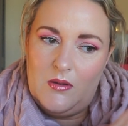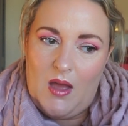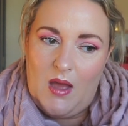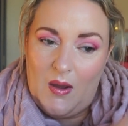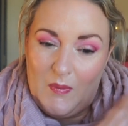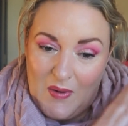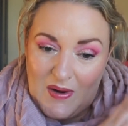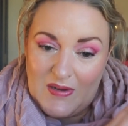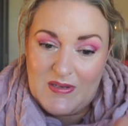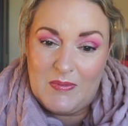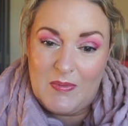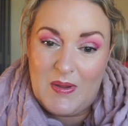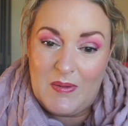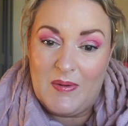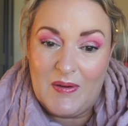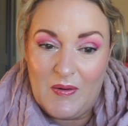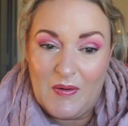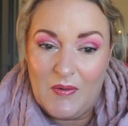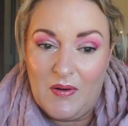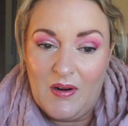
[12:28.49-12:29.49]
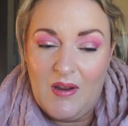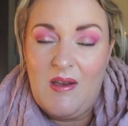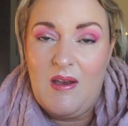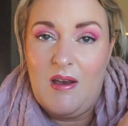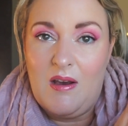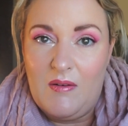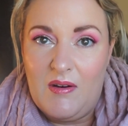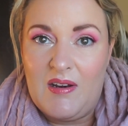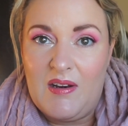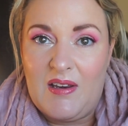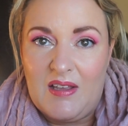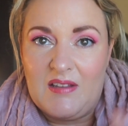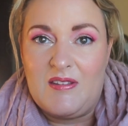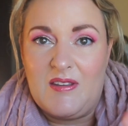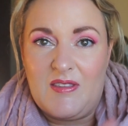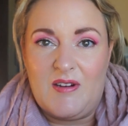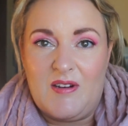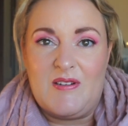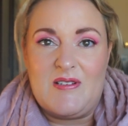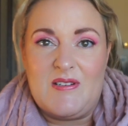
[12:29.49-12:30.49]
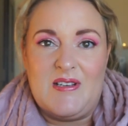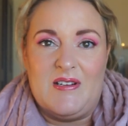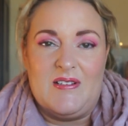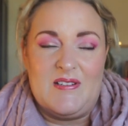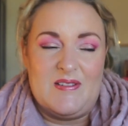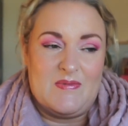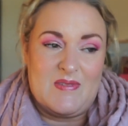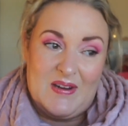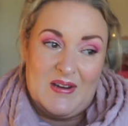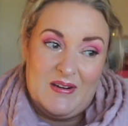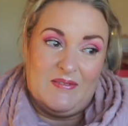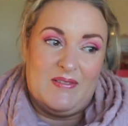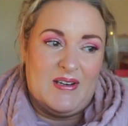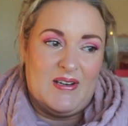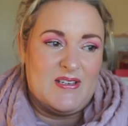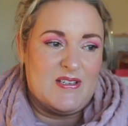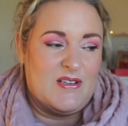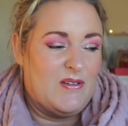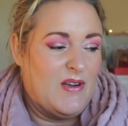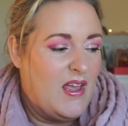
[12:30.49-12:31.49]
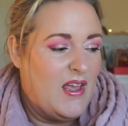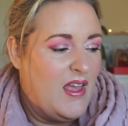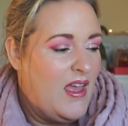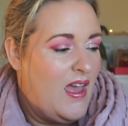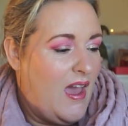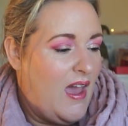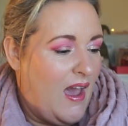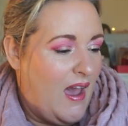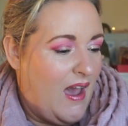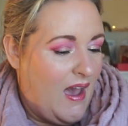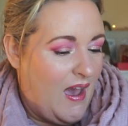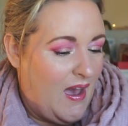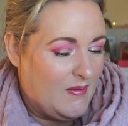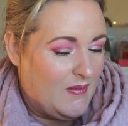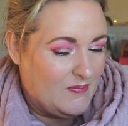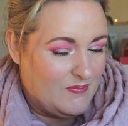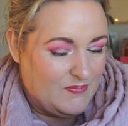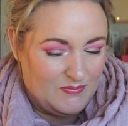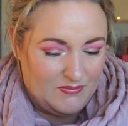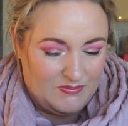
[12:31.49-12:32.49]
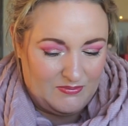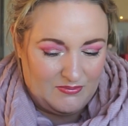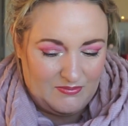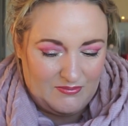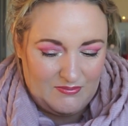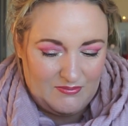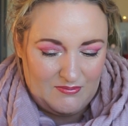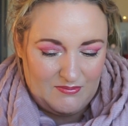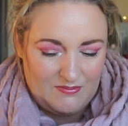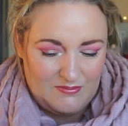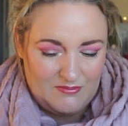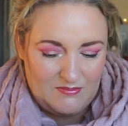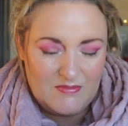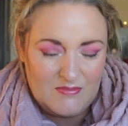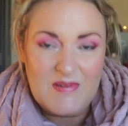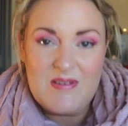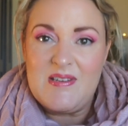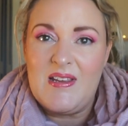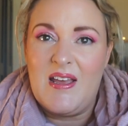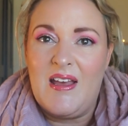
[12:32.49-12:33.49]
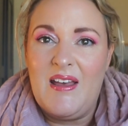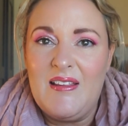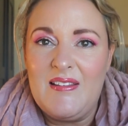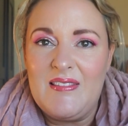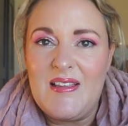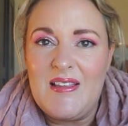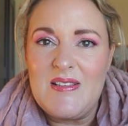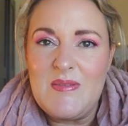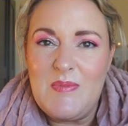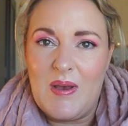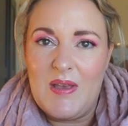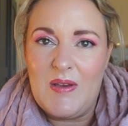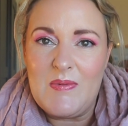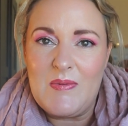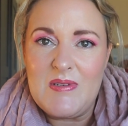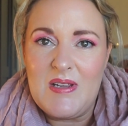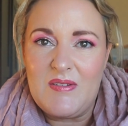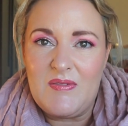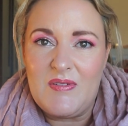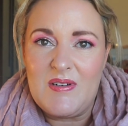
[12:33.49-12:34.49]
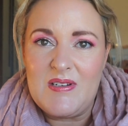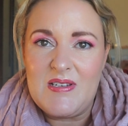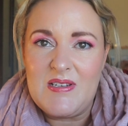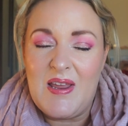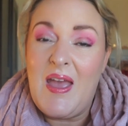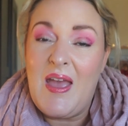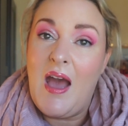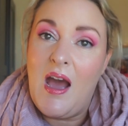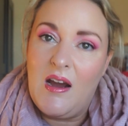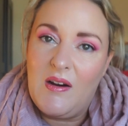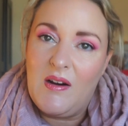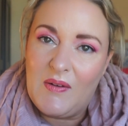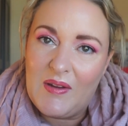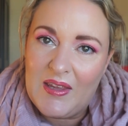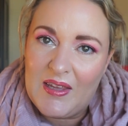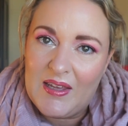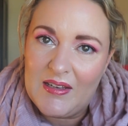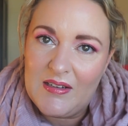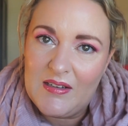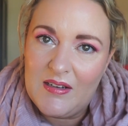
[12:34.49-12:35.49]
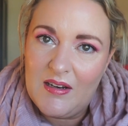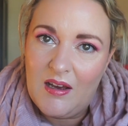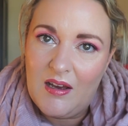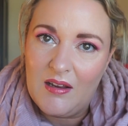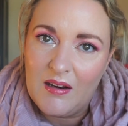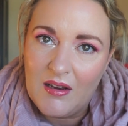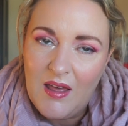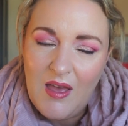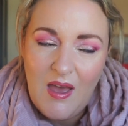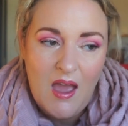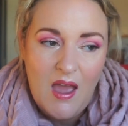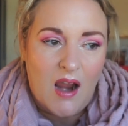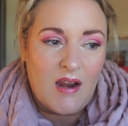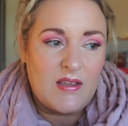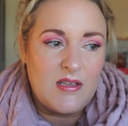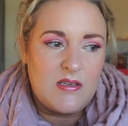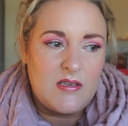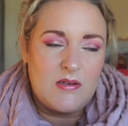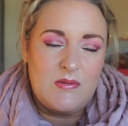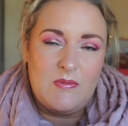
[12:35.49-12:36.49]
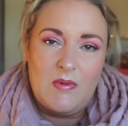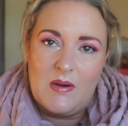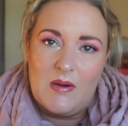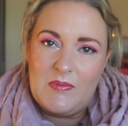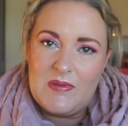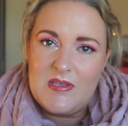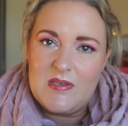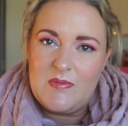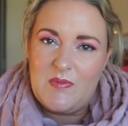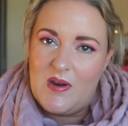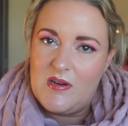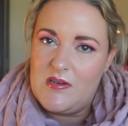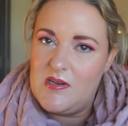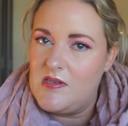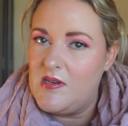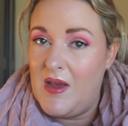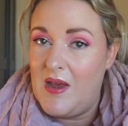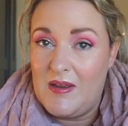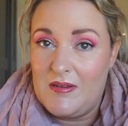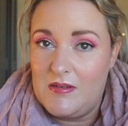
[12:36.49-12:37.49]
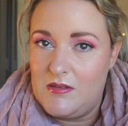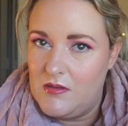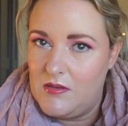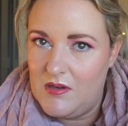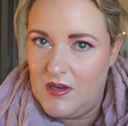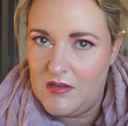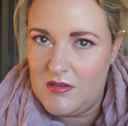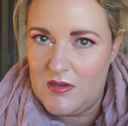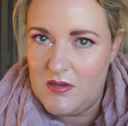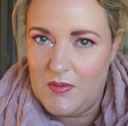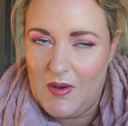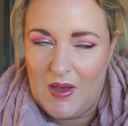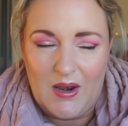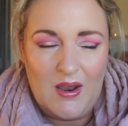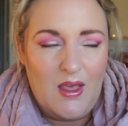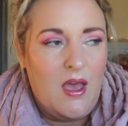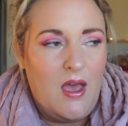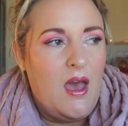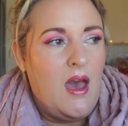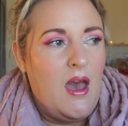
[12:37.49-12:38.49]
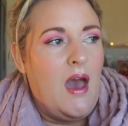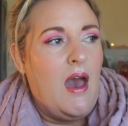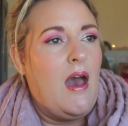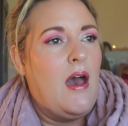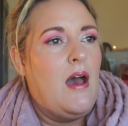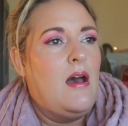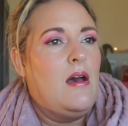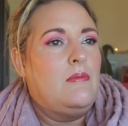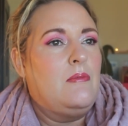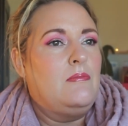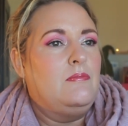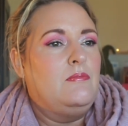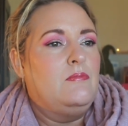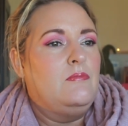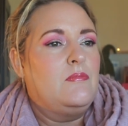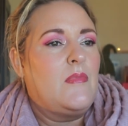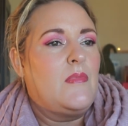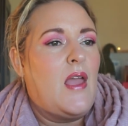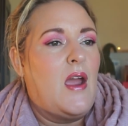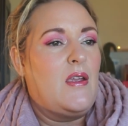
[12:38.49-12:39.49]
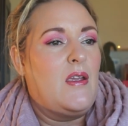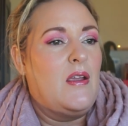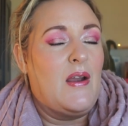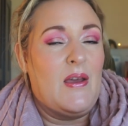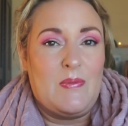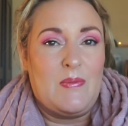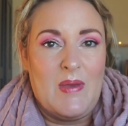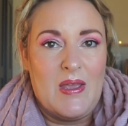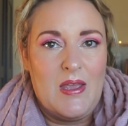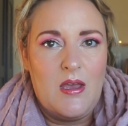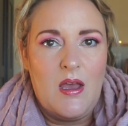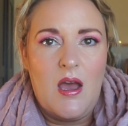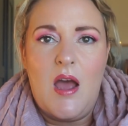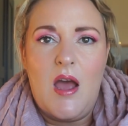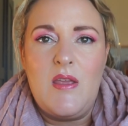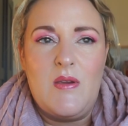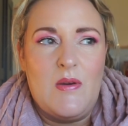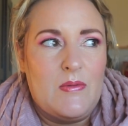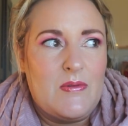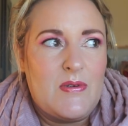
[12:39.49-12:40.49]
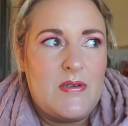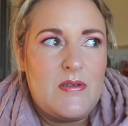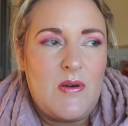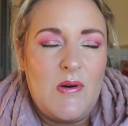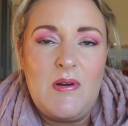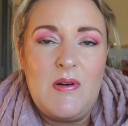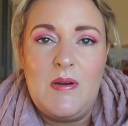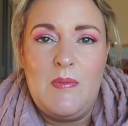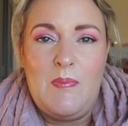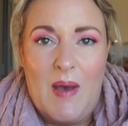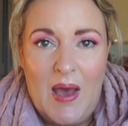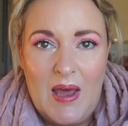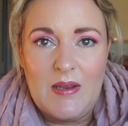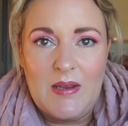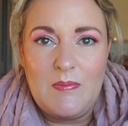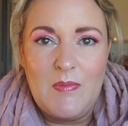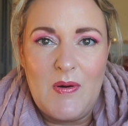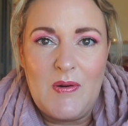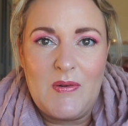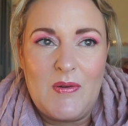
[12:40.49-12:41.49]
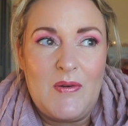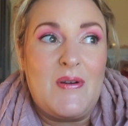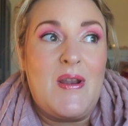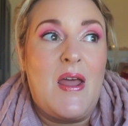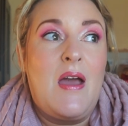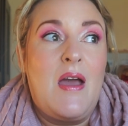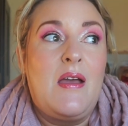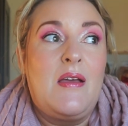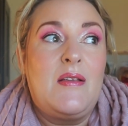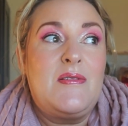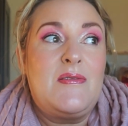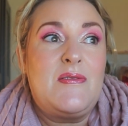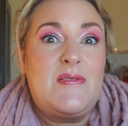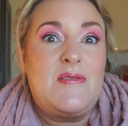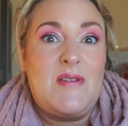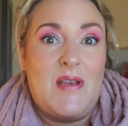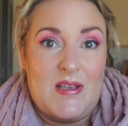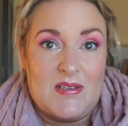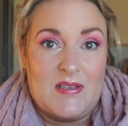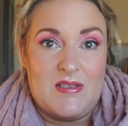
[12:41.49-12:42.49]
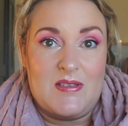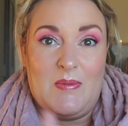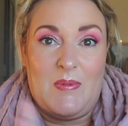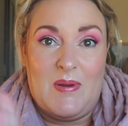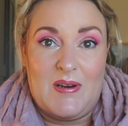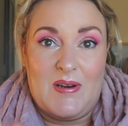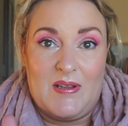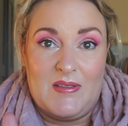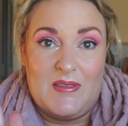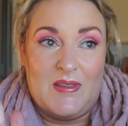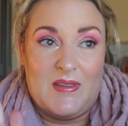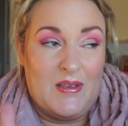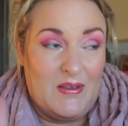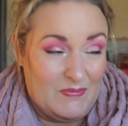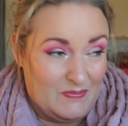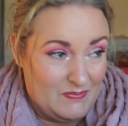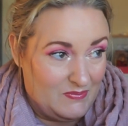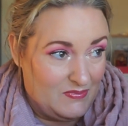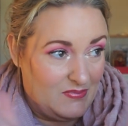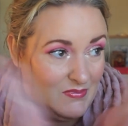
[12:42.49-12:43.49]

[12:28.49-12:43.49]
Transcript: I want to meet my goal. I want to get the 30 items. I really do. But yeah, that's my update for today. How are you getting on? Are you doing well with this project? Are you doing not so well? Are you like me? Are you in total panic mode and going, Jesus, I better get the...